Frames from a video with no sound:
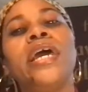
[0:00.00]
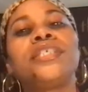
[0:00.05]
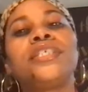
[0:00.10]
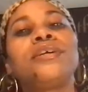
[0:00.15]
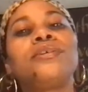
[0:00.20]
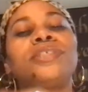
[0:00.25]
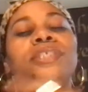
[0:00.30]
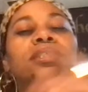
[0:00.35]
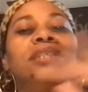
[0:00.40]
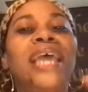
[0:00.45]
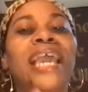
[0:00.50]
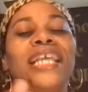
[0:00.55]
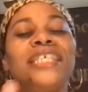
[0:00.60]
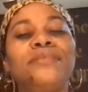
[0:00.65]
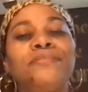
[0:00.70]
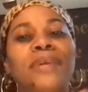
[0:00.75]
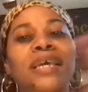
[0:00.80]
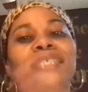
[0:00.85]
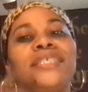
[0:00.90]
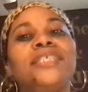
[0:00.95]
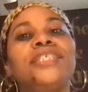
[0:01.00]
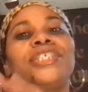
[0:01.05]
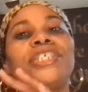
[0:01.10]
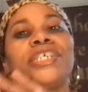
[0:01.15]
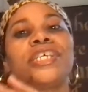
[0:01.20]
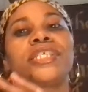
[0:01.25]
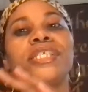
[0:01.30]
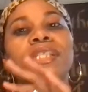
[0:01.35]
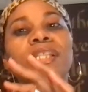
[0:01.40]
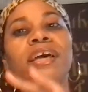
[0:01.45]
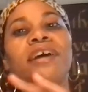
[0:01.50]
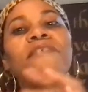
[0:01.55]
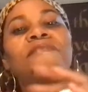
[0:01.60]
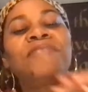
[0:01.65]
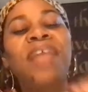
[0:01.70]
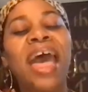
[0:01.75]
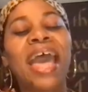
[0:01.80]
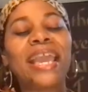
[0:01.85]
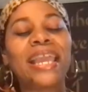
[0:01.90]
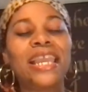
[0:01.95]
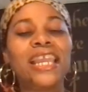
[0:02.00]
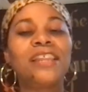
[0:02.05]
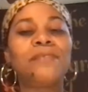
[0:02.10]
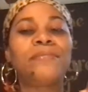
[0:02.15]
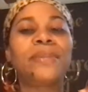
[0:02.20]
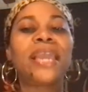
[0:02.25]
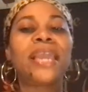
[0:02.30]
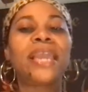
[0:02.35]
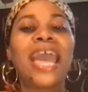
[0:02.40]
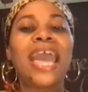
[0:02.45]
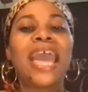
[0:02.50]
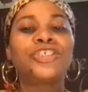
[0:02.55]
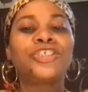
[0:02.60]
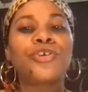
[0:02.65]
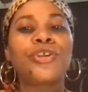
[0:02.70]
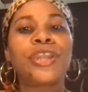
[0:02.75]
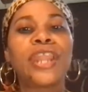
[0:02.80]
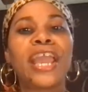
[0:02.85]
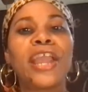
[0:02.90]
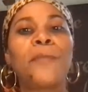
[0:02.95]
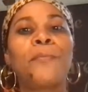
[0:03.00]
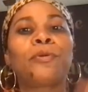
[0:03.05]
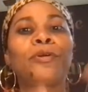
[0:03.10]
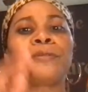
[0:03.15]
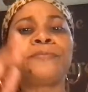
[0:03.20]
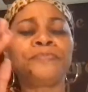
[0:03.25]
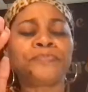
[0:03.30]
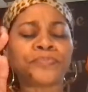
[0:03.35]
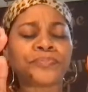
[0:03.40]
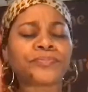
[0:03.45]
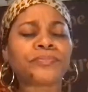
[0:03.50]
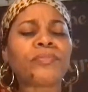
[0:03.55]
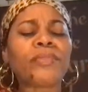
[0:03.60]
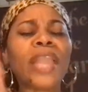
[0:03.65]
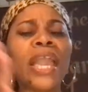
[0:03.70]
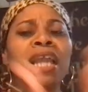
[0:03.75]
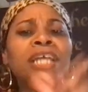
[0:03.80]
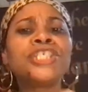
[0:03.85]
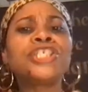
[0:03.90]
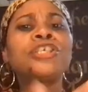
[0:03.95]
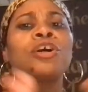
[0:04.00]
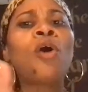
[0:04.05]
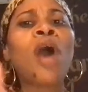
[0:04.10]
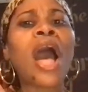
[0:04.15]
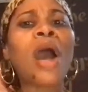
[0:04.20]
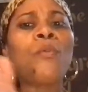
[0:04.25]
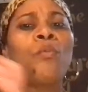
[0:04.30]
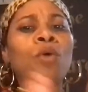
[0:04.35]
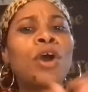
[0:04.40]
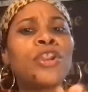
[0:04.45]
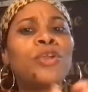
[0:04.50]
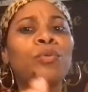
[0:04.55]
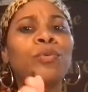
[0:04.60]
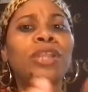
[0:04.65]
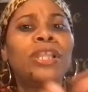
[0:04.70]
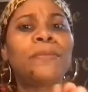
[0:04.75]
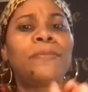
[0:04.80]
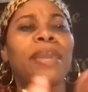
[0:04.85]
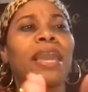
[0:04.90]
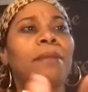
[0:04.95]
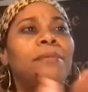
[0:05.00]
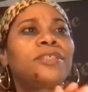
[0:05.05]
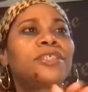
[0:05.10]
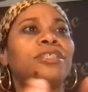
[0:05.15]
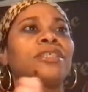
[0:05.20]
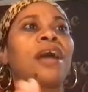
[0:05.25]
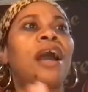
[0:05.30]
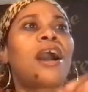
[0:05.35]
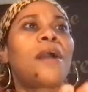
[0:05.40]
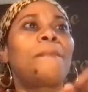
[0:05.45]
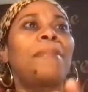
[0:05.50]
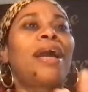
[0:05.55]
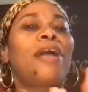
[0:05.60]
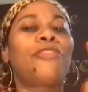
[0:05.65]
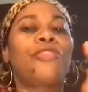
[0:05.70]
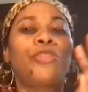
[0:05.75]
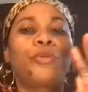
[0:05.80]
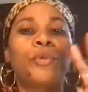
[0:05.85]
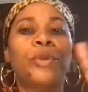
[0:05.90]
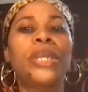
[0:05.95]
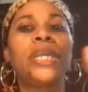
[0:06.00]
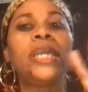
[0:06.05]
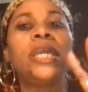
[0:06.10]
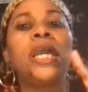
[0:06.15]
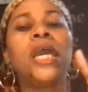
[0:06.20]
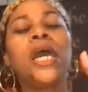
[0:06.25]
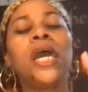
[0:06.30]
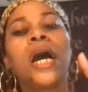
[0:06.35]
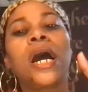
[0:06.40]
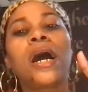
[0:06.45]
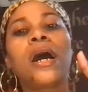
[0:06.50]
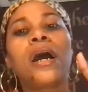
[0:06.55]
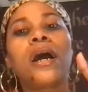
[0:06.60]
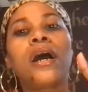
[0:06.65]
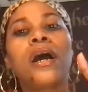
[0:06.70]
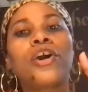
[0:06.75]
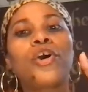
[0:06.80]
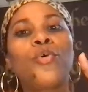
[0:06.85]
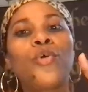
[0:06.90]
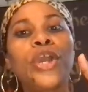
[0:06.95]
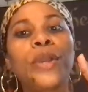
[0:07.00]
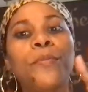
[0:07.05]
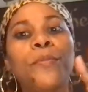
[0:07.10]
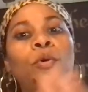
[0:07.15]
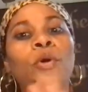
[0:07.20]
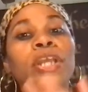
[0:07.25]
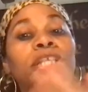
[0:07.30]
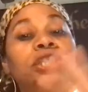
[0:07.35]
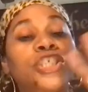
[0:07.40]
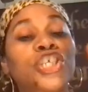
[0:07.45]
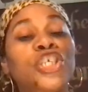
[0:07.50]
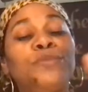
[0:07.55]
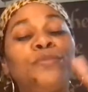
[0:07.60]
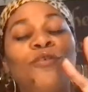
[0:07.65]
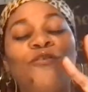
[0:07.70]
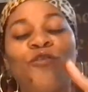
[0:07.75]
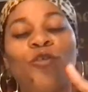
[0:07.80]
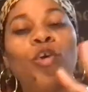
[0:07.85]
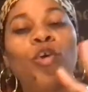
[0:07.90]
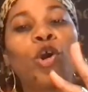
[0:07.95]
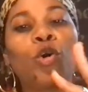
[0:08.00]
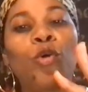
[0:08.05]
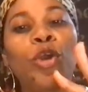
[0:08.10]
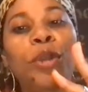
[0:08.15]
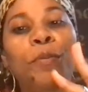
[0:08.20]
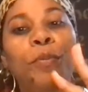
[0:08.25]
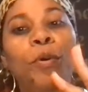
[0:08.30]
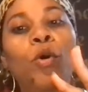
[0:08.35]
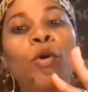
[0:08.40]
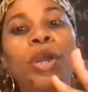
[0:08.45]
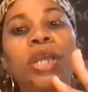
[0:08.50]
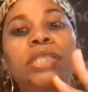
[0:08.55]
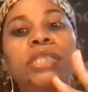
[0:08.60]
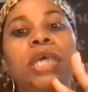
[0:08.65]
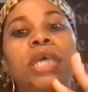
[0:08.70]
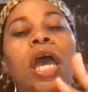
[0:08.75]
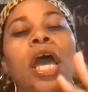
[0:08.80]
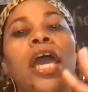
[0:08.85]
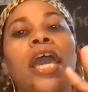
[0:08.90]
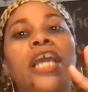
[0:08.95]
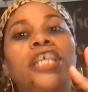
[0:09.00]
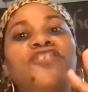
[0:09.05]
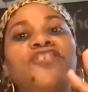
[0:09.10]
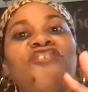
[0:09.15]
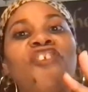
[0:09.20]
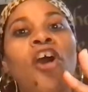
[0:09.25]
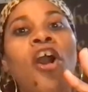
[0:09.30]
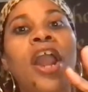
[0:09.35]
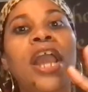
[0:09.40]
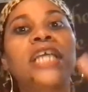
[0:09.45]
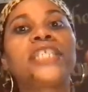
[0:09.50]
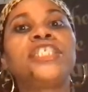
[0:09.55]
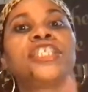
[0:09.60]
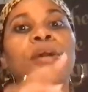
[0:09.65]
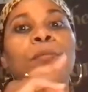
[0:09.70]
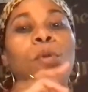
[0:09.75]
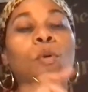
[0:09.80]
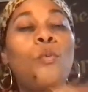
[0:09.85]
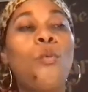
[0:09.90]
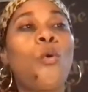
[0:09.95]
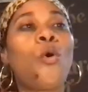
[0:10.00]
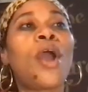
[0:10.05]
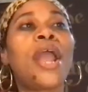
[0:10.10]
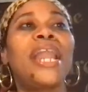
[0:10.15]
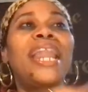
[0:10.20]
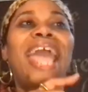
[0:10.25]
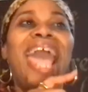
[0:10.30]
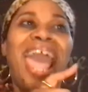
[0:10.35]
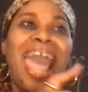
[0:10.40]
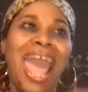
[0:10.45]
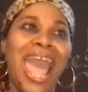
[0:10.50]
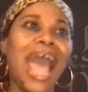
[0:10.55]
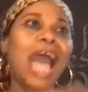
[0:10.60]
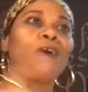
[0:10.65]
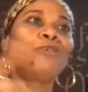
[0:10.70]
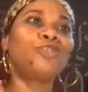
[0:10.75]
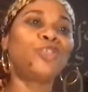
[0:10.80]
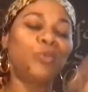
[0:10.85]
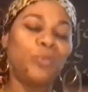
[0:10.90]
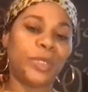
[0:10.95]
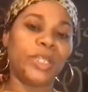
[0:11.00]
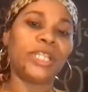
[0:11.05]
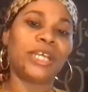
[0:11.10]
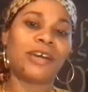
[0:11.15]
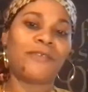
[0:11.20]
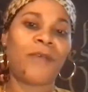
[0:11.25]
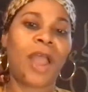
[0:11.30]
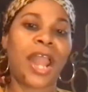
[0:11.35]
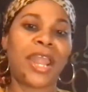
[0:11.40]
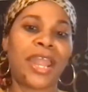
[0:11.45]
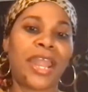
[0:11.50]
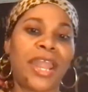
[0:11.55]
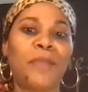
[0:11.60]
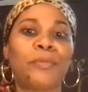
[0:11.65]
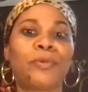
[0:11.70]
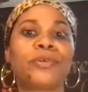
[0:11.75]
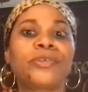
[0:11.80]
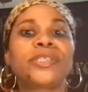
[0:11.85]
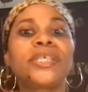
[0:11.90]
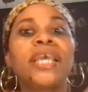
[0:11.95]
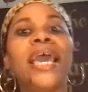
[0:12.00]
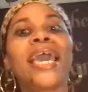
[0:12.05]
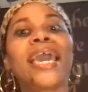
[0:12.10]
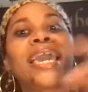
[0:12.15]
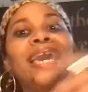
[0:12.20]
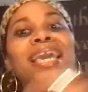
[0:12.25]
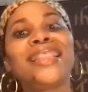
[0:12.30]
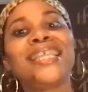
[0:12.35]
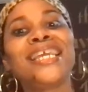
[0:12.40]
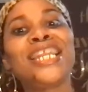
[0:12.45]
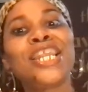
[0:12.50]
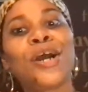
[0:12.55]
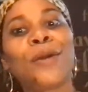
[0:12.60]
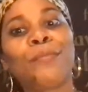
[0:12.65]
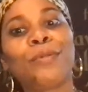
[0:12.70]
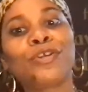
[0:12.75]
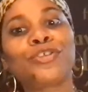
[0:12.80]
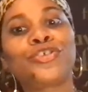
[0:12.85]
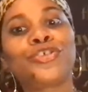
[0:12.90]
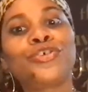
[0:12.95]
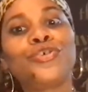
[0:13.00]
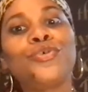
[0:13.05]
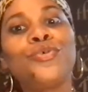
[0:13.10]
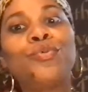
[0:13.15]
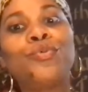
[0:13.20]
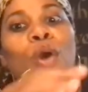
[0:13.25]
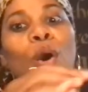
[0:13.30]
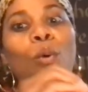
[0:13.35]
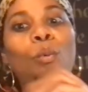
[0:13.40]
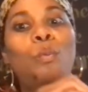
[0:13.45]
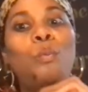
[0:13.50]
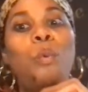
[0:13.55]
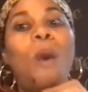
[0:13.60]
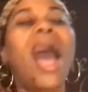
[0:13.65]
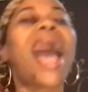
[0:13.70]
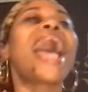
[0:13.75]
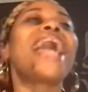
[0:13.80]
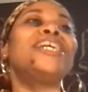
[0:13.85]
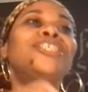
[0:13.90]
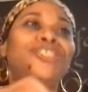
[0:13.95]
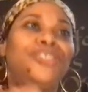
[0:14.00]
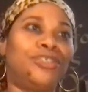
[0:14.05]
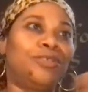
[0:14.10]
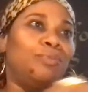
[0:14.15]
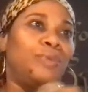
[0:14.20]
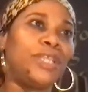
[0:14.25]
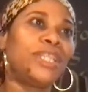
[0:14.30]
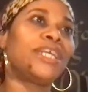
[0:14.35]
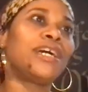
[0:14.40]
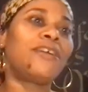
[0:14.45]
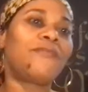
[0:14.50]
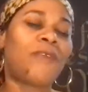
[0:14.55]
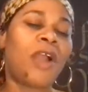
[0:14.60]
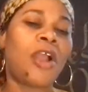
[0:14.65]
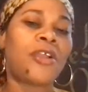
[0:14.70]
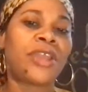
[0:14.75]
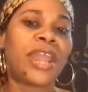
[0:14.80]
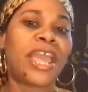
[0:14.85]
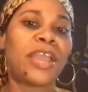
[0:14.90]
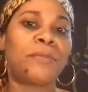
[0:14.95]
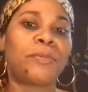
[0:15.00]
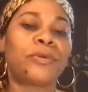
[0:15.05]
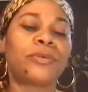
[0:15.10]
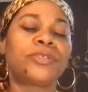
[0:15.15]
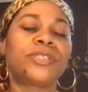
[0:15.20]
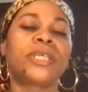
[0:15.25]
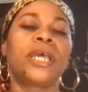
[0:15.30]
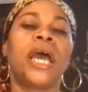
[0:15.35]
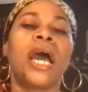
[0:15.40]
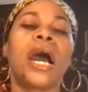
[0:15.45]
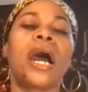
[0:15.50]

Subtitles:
So today's message is love thy enemy as your neighbor. And so I want to really be able to talk about four quick points, as far as number one, how do we love our neighbors? And then number two, why should we love our neighbors?